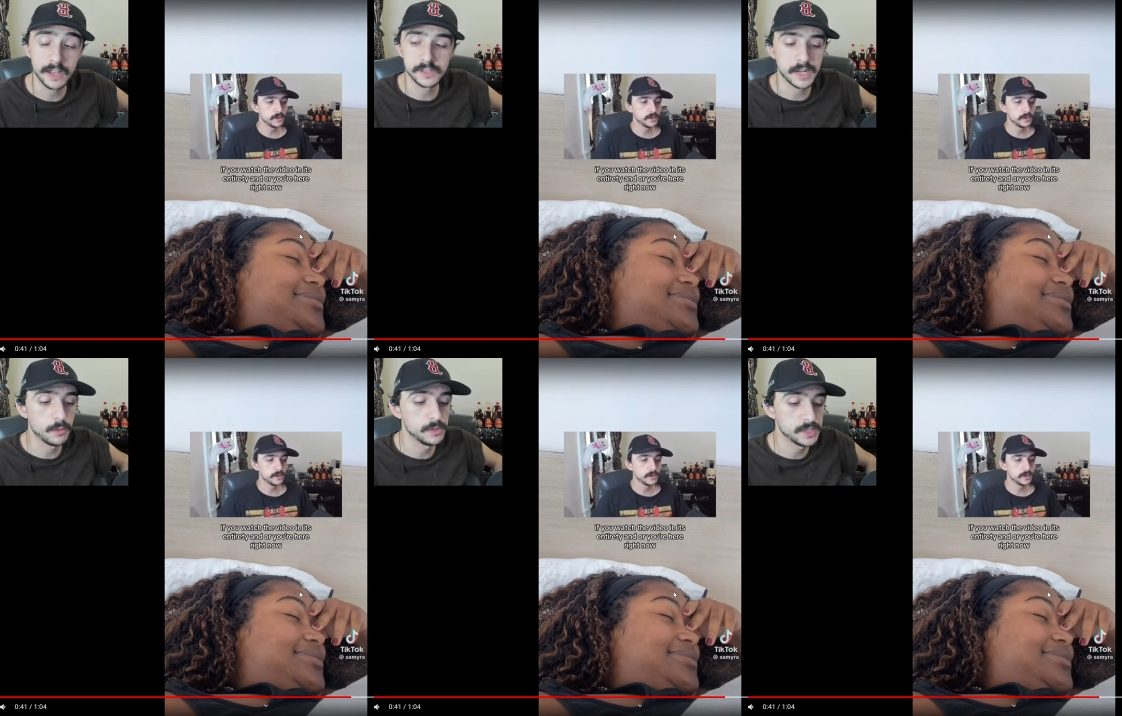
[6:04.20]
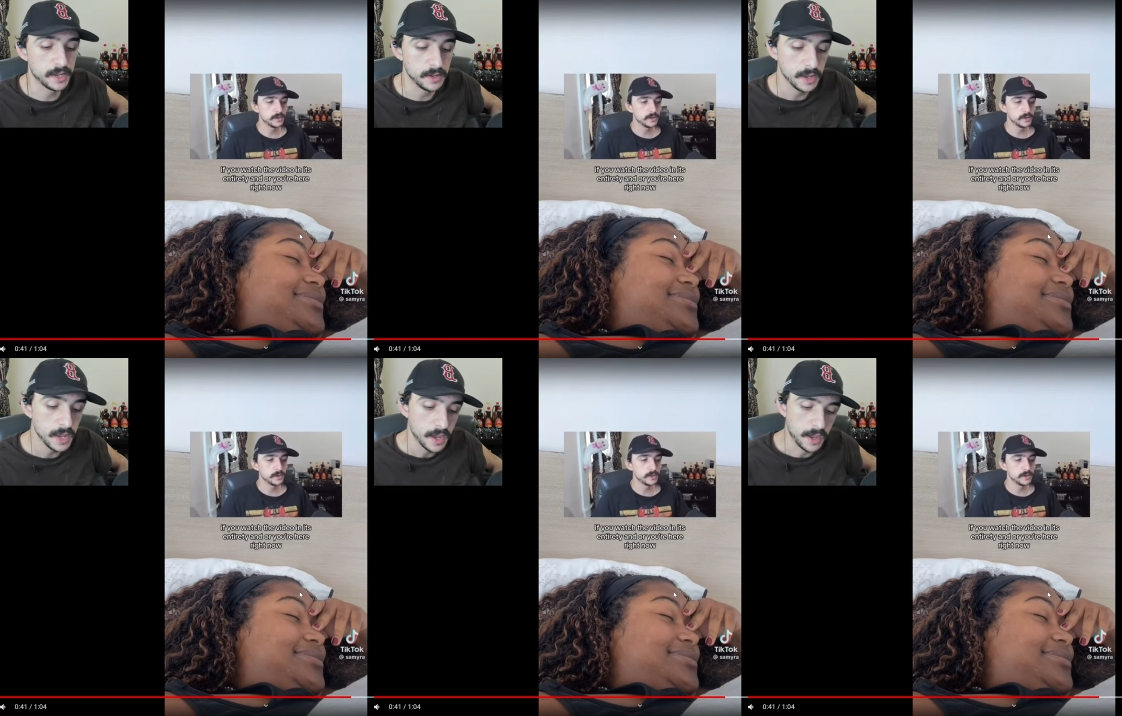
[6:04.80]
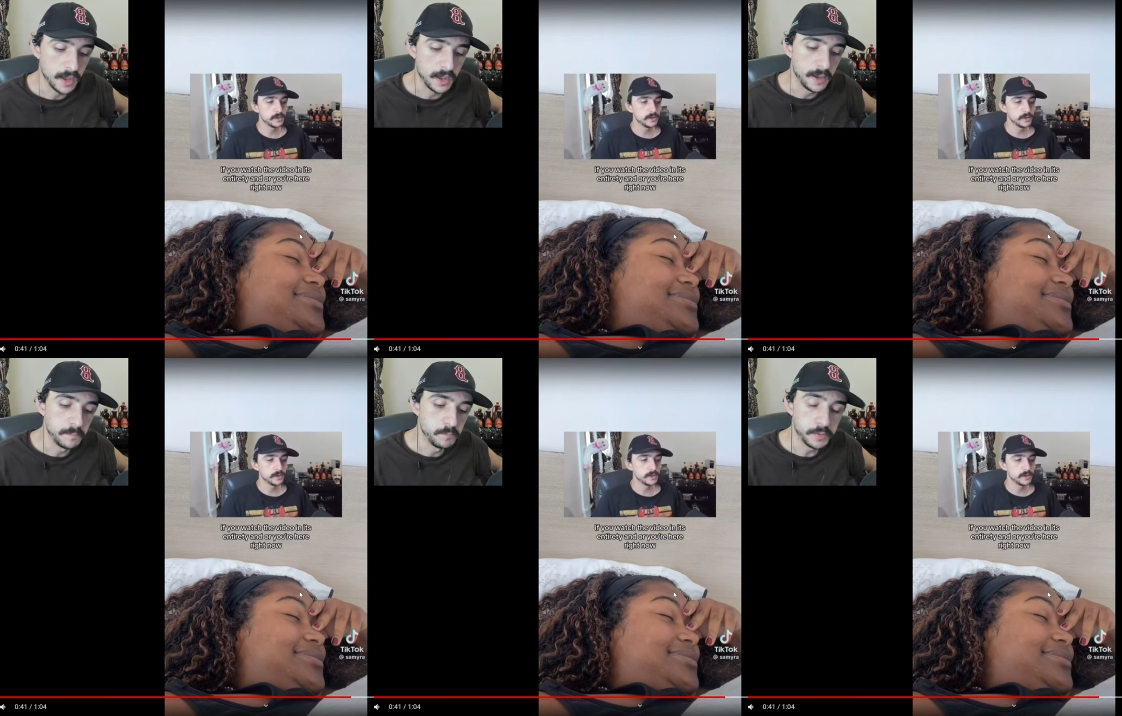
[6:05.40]
Speaker 1: that I would say.
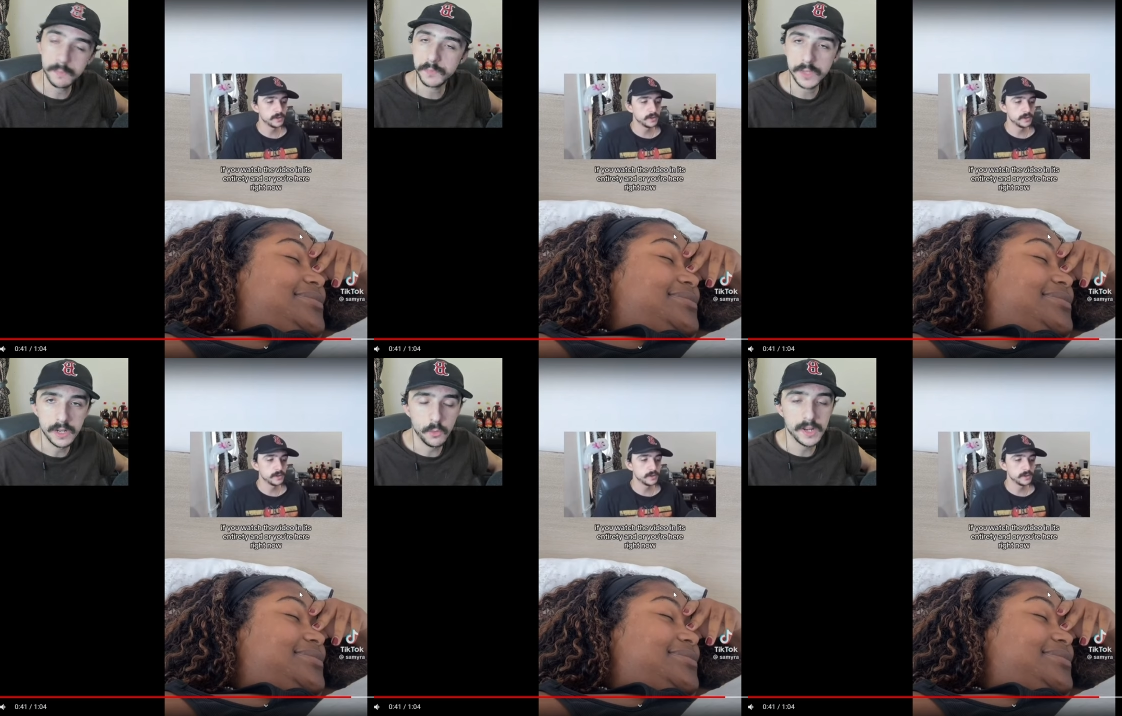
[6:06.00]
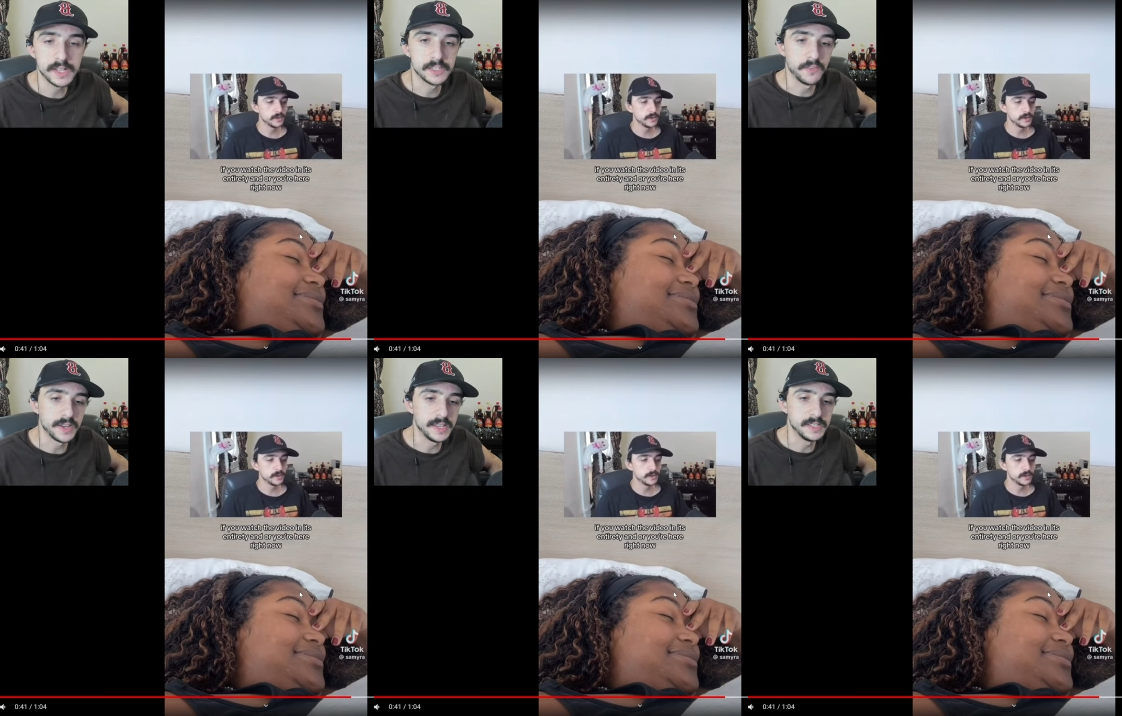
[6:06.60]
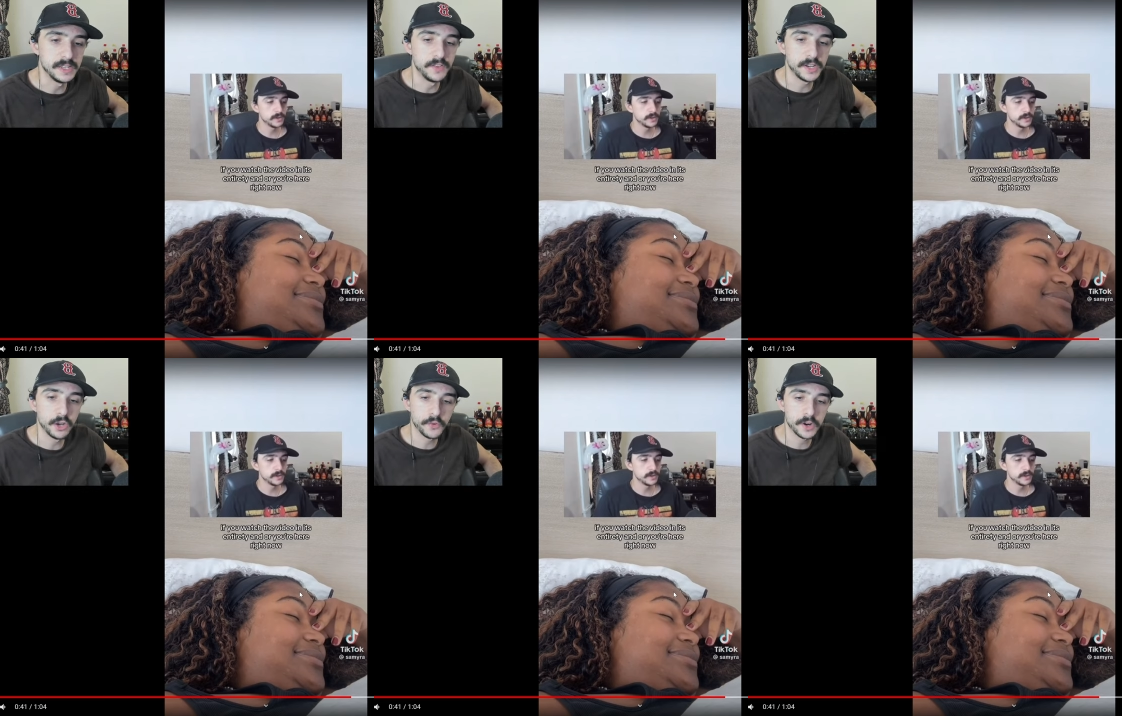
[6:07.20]
But you know what? It's a very easy
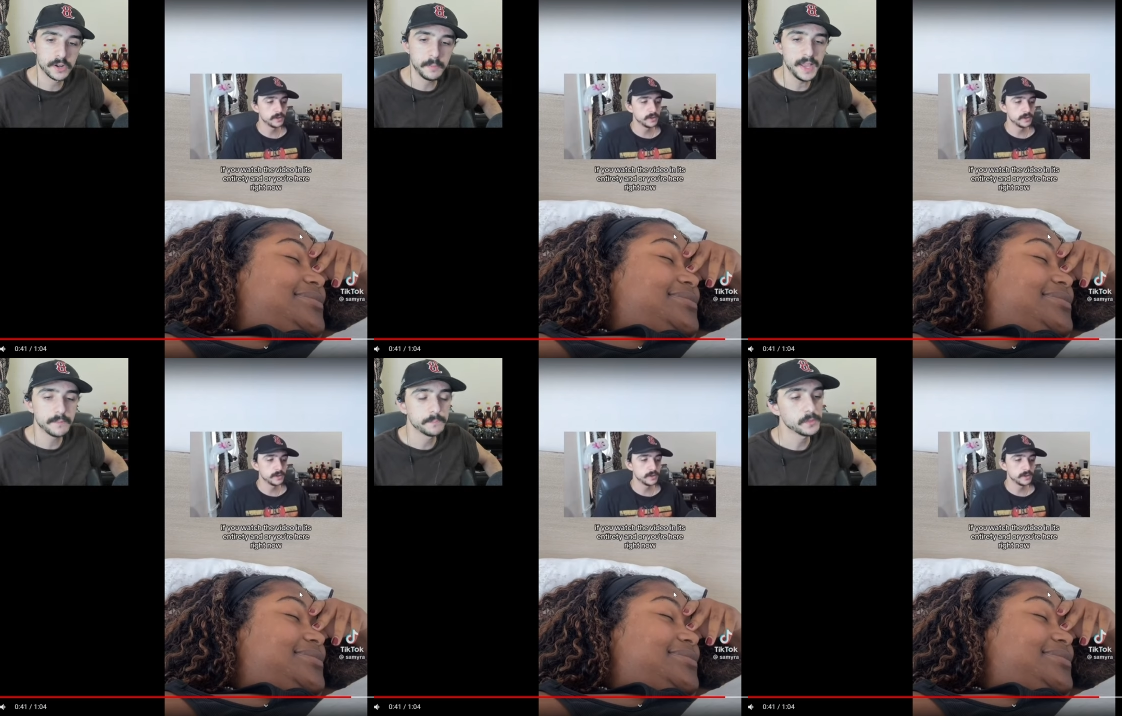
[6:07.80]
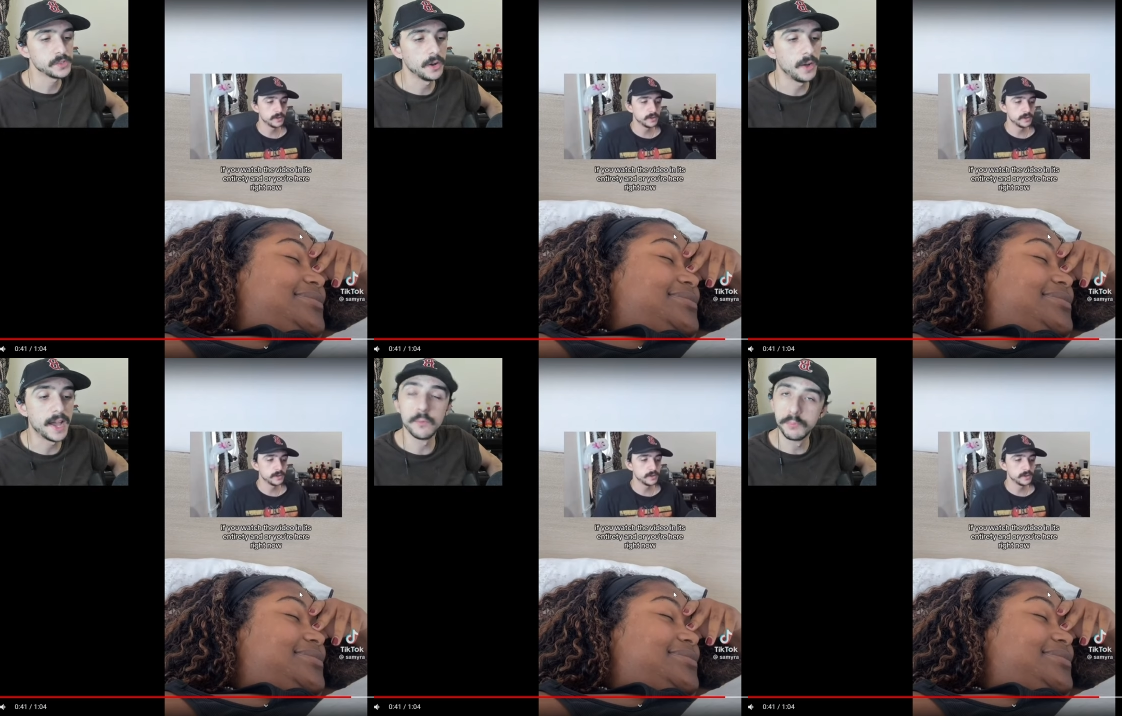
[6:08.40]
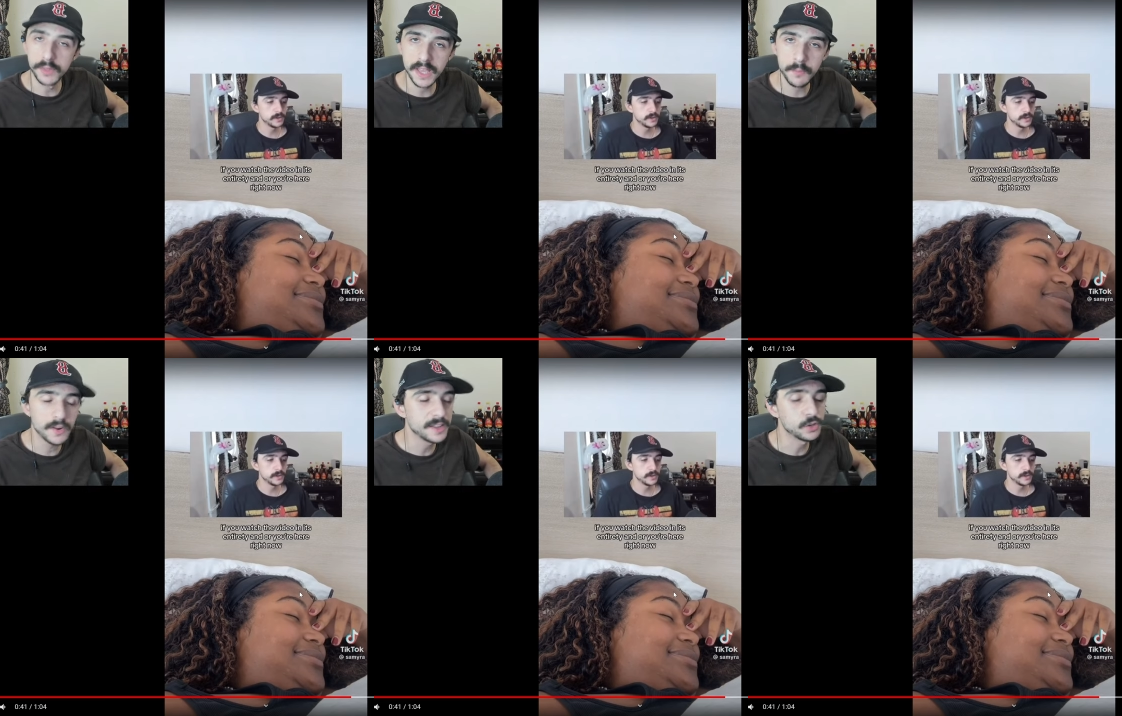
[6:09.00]
video for her to make, so I don't blame
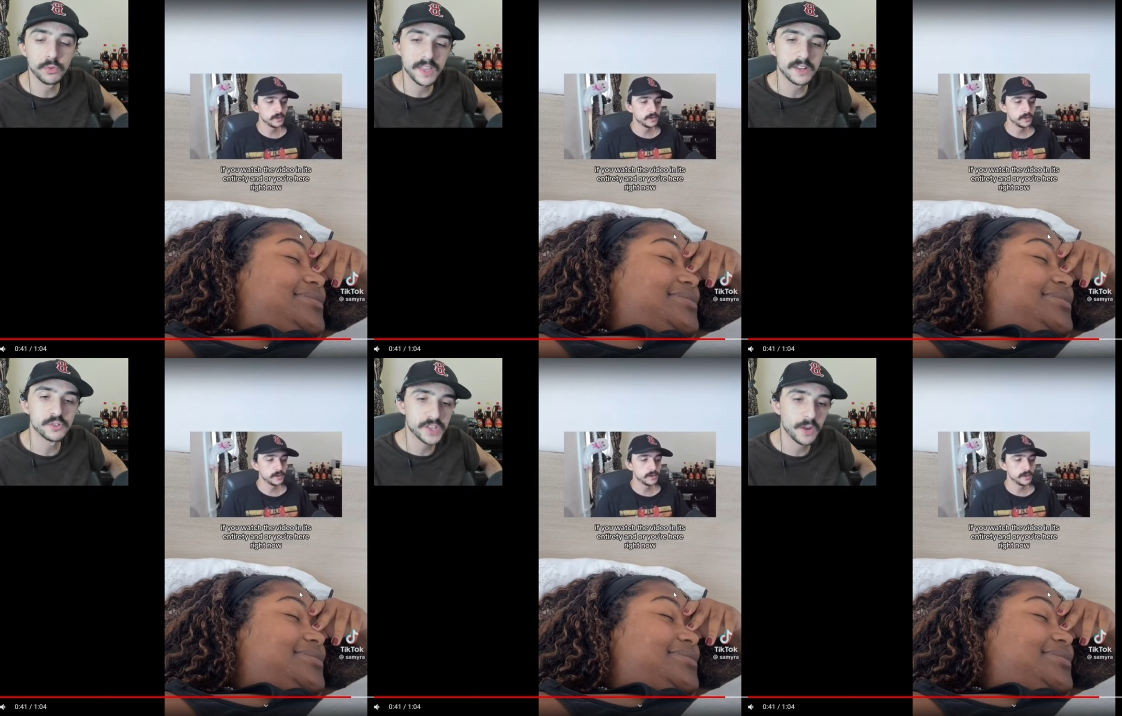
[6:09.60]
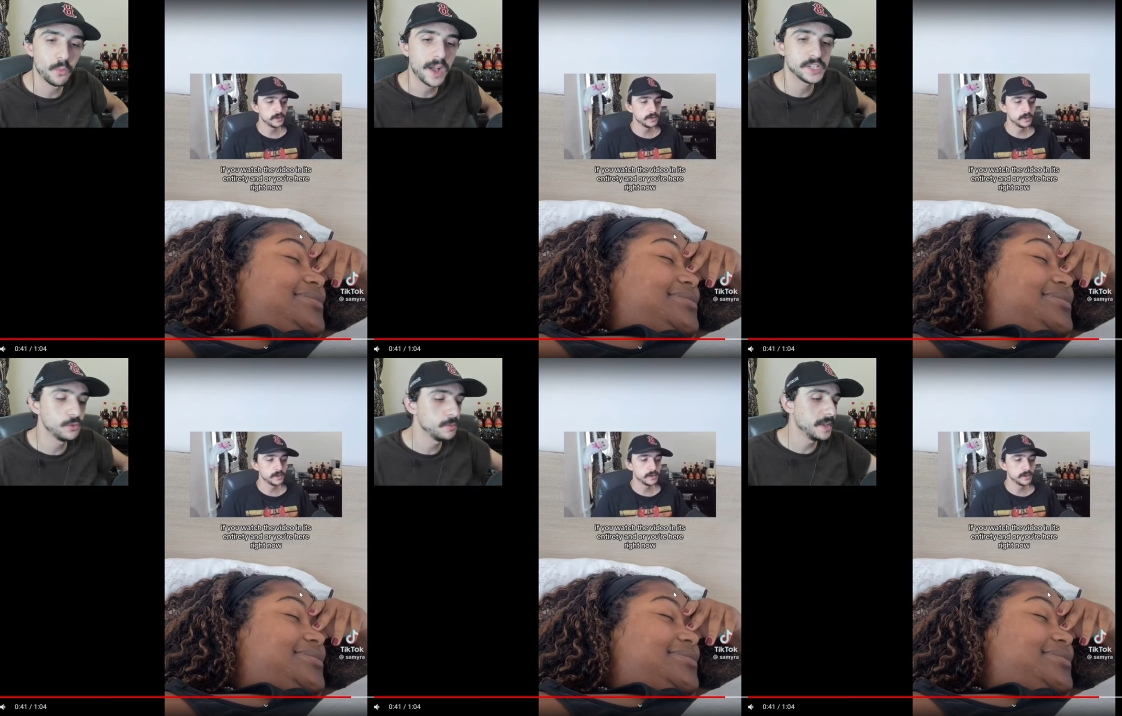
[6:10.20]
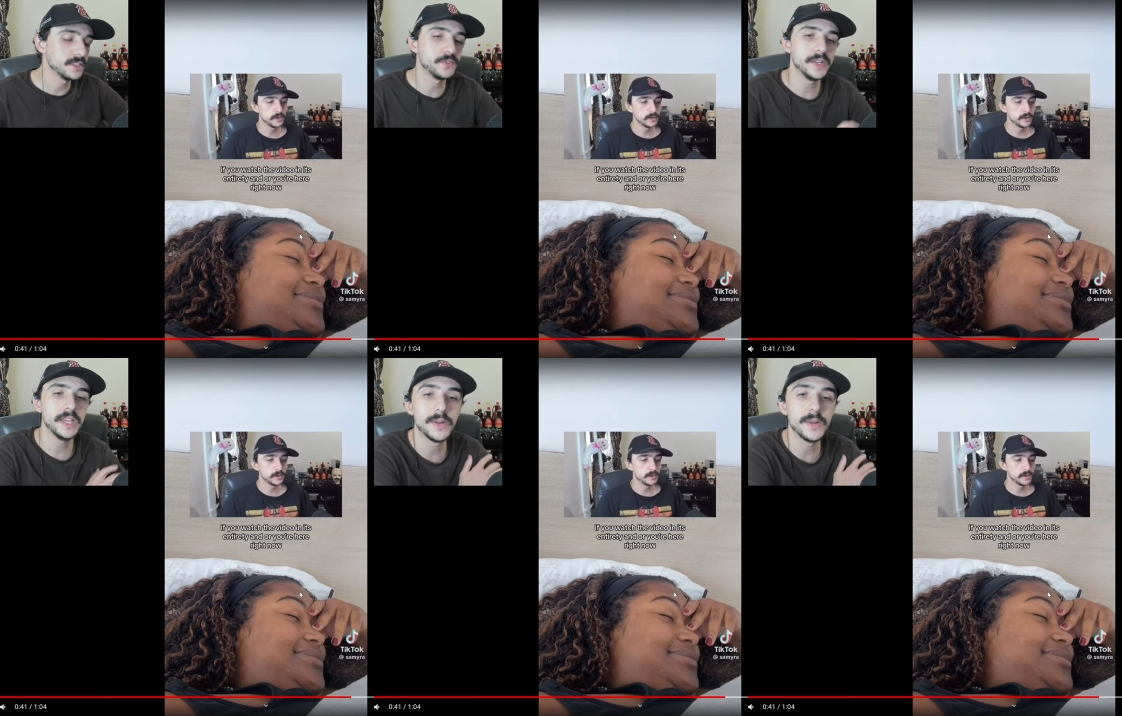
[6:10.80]
her. I totally understand why she would make this video.